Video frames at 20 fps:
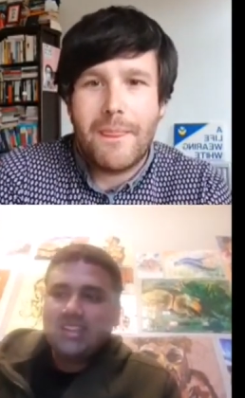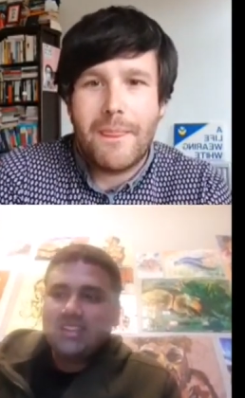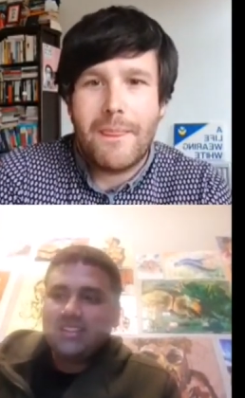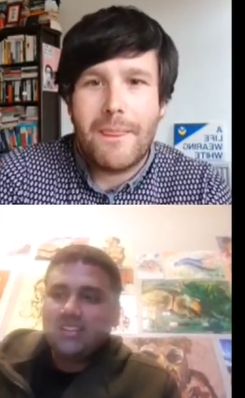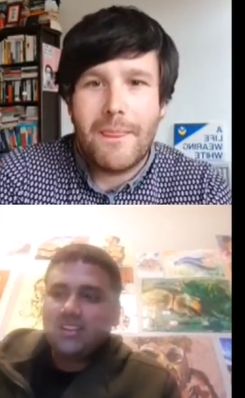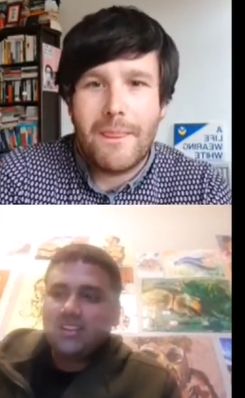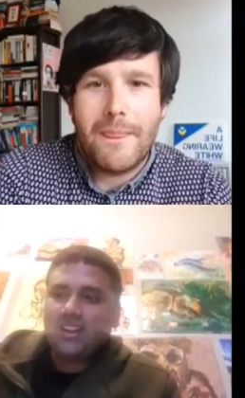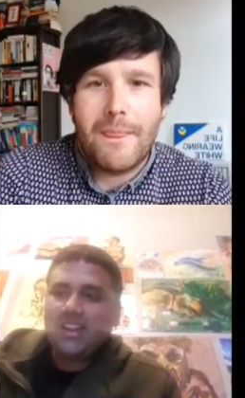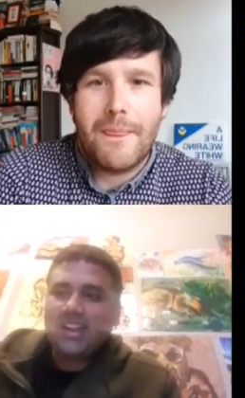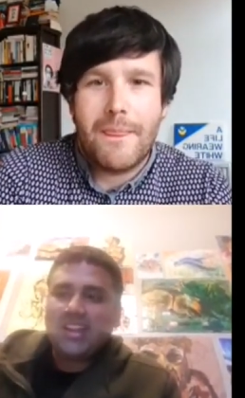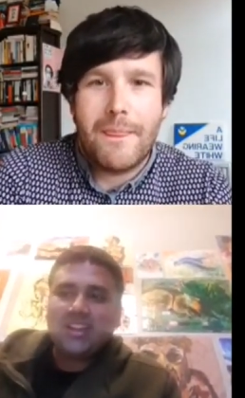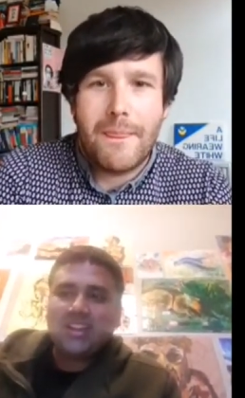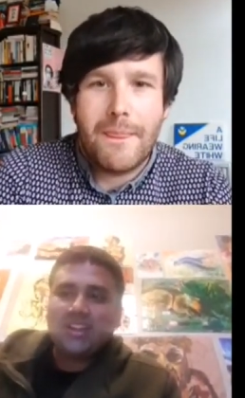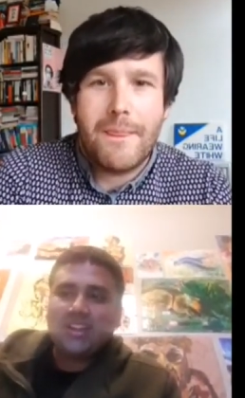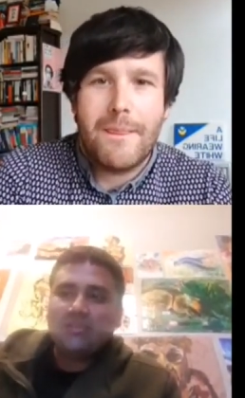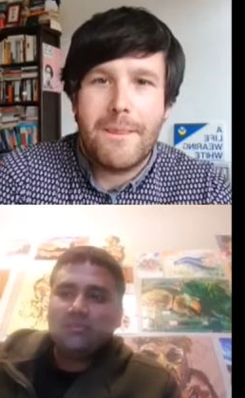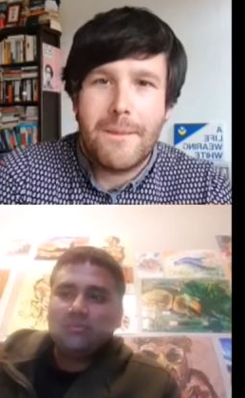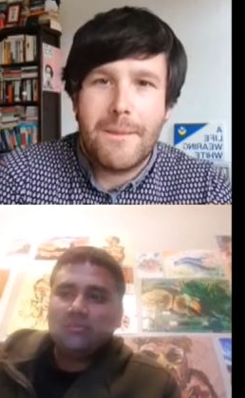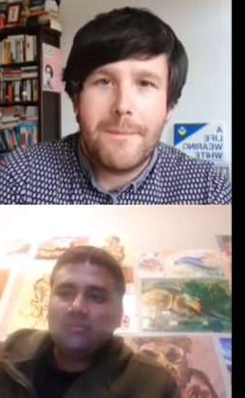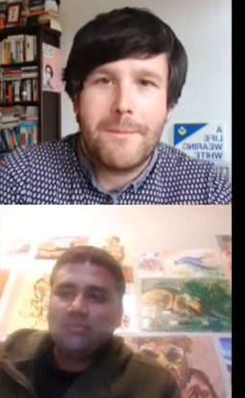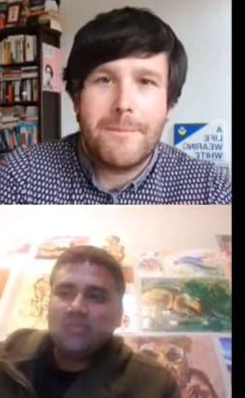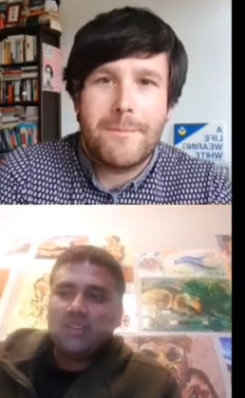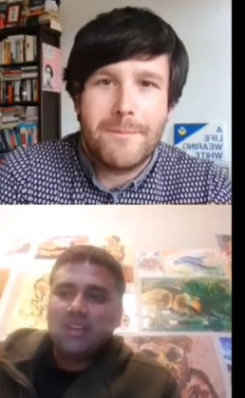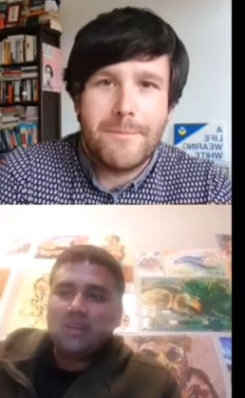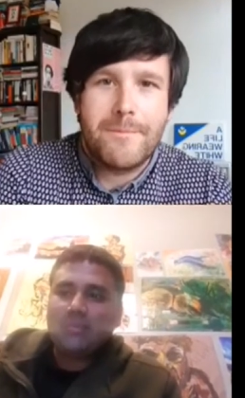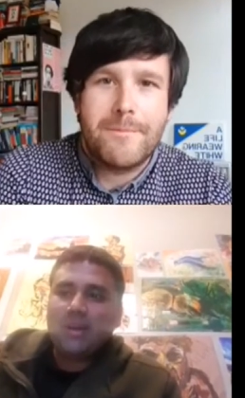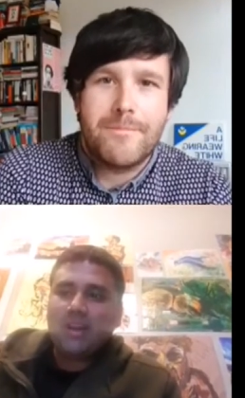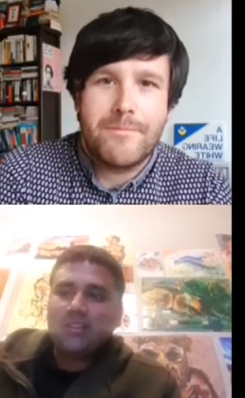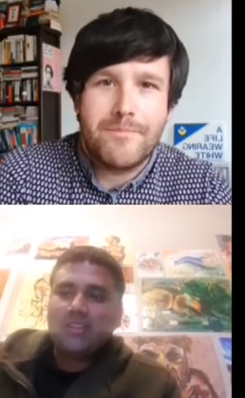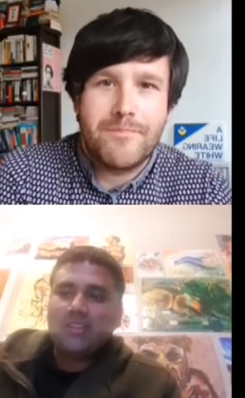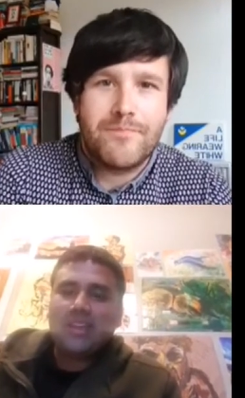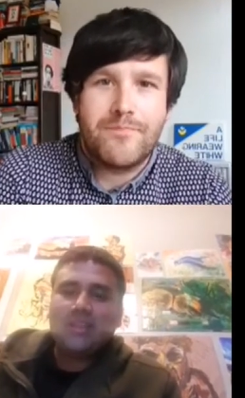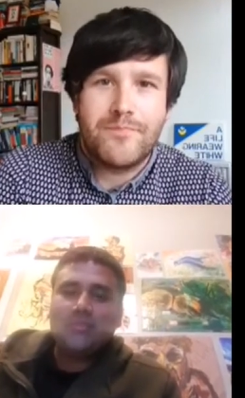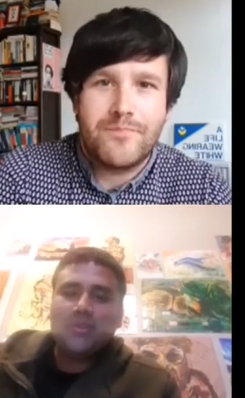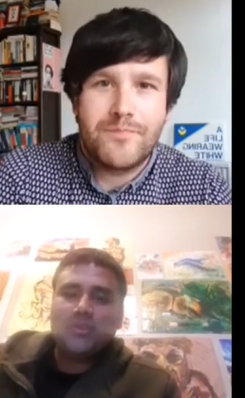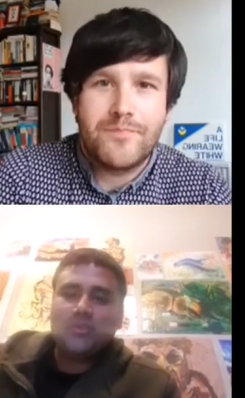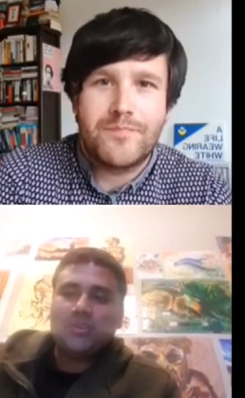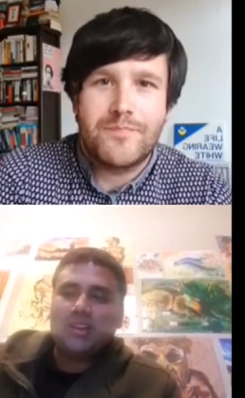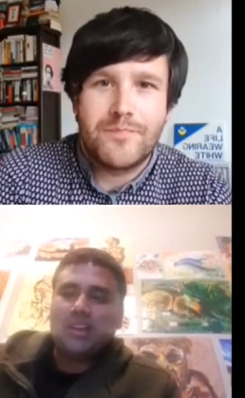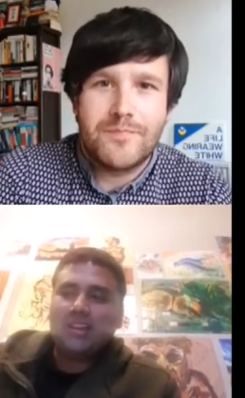Speaker 1: are like about that
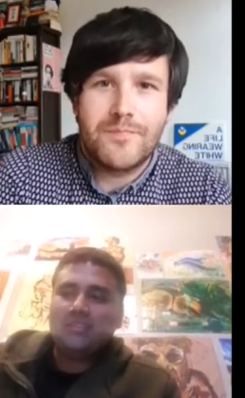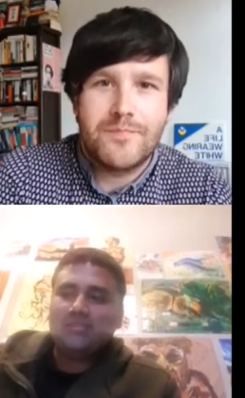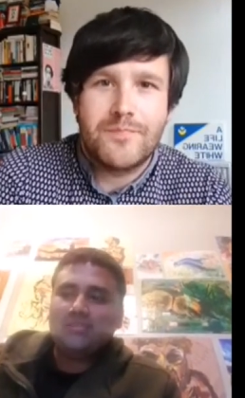imagery life.